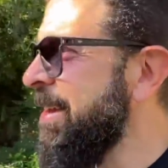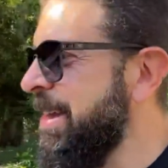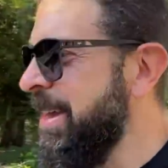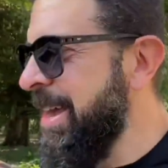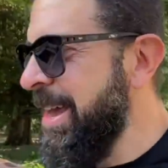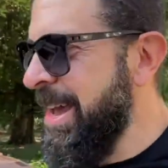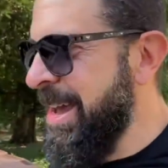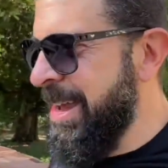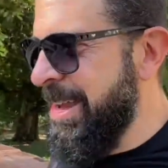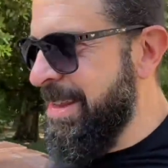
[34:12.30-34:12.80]

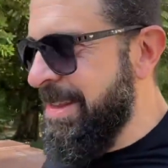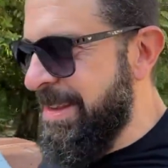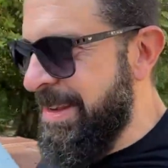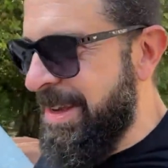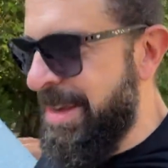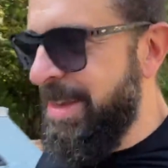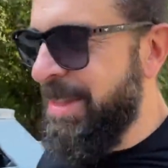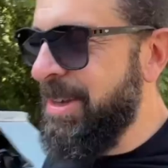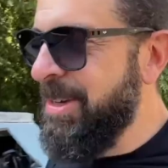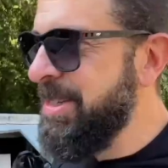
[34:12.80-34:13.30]
And
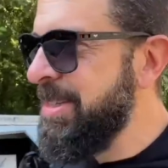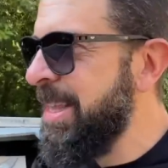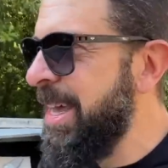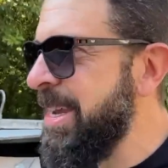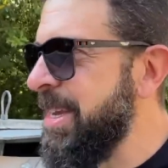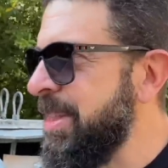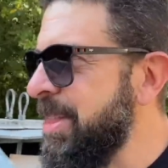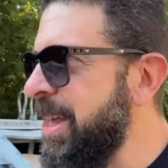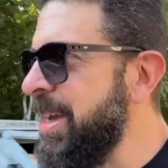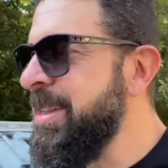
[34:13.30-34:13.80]
it looks
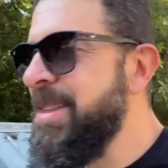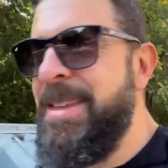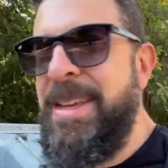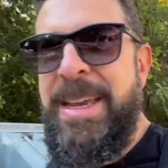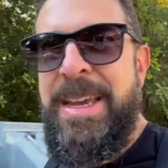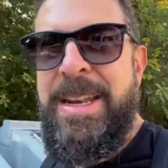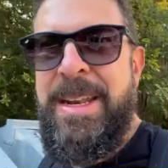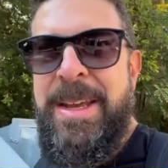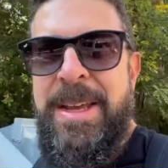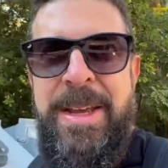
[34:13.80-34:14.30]
like
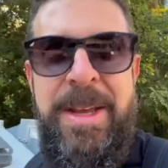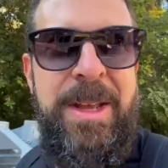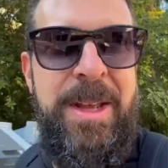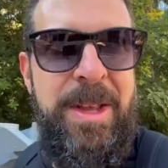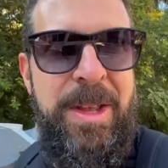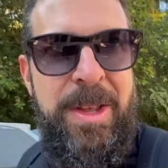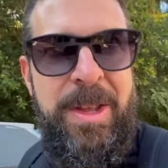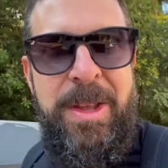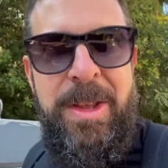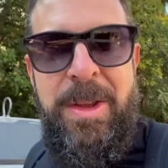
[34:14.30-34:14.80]
London
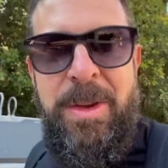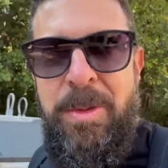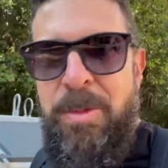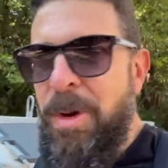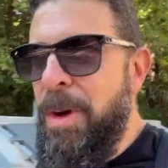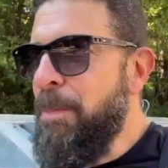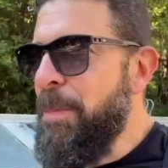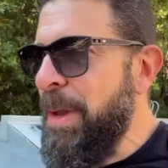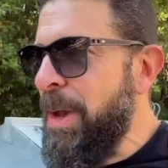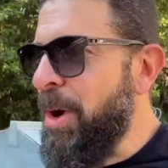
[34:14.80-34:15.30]

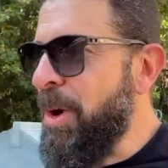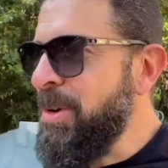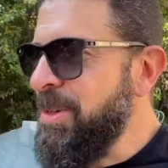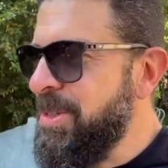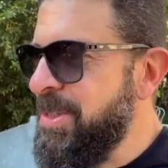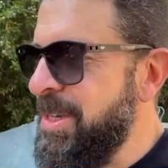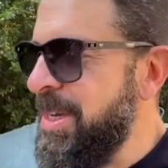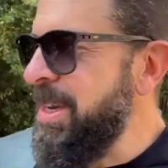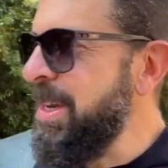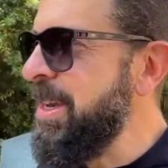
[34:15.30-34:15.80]
will be
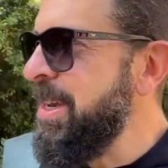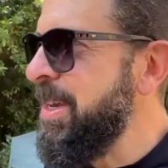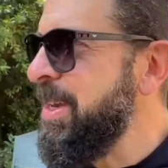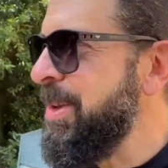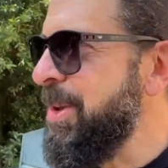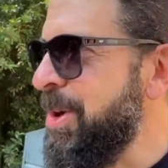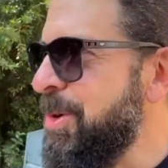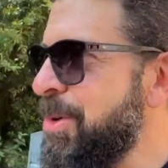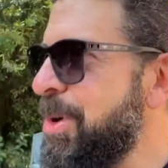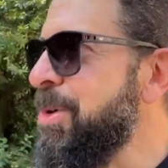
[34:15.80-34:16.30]
hosting
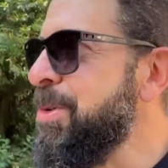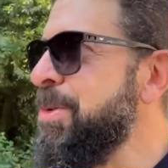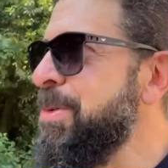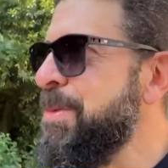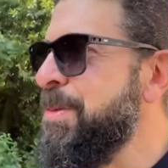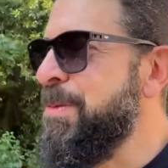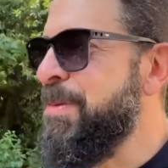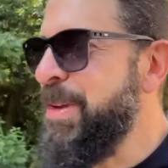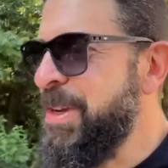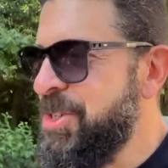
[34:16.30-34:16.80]

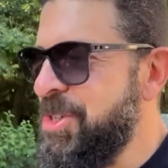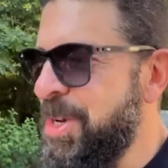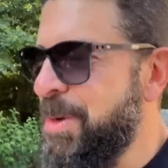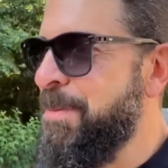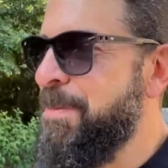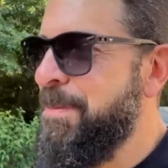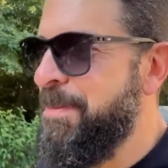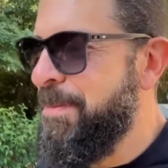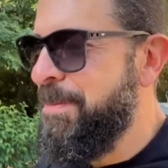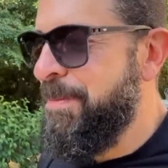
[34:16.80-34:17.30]
Eurovision,
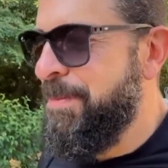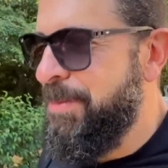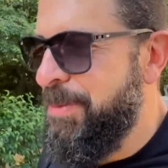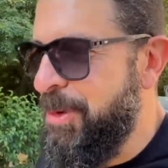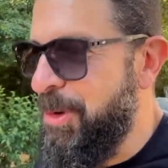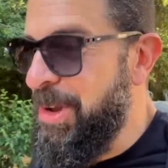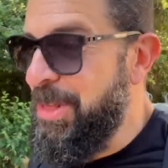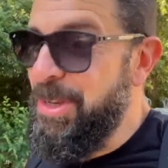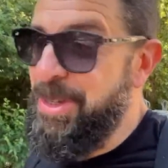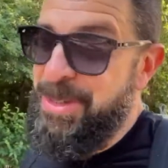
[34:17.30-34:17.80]

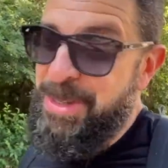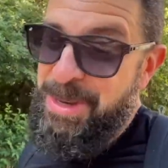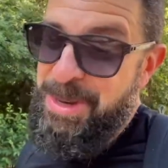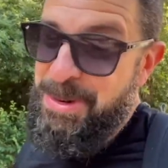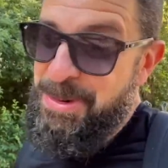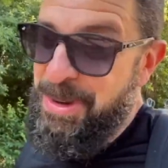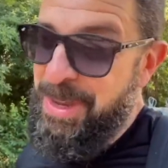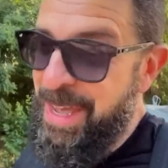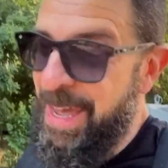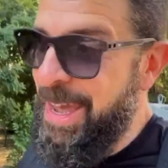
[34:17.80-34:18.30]
or at least the
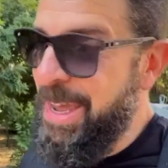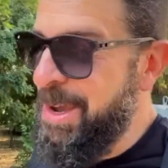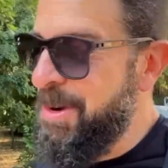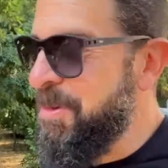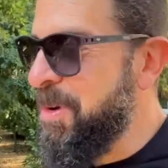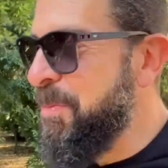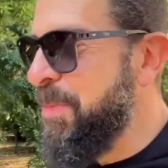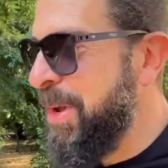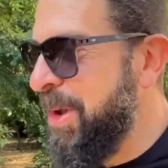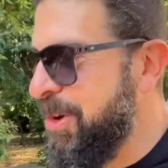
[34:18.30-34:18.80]
UK
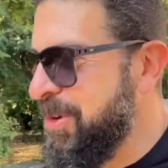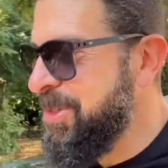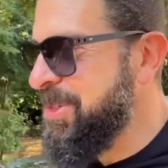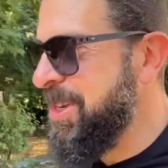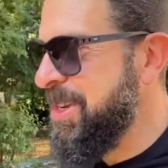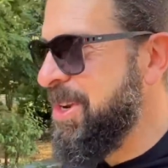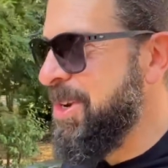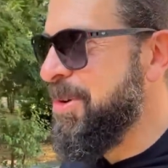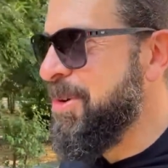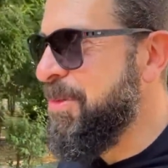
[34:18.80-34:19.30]
will be
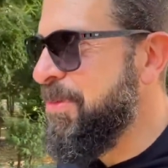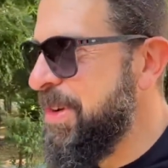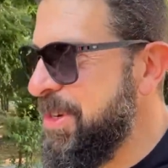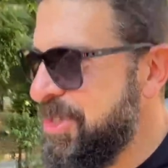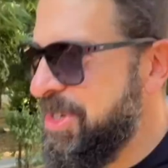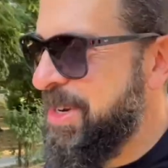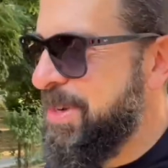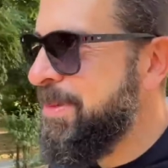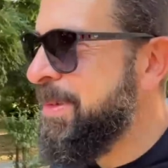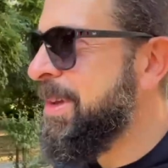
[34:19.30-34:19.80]
hosting
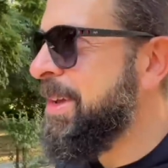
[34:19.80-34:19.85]
Eurovision.